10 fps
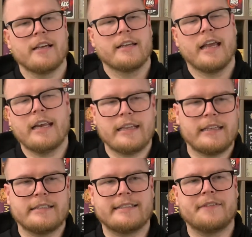getting
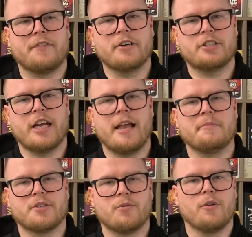these different
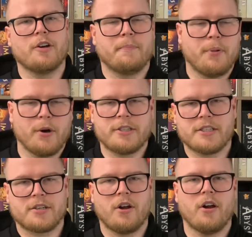gems in order to
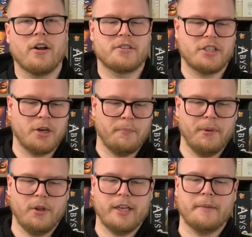purchase cards, and you're
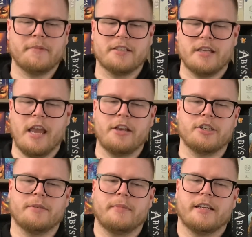building up this
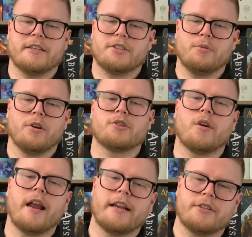engine because you are
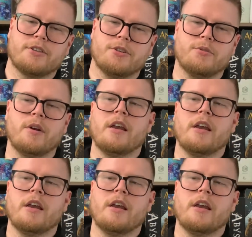trying to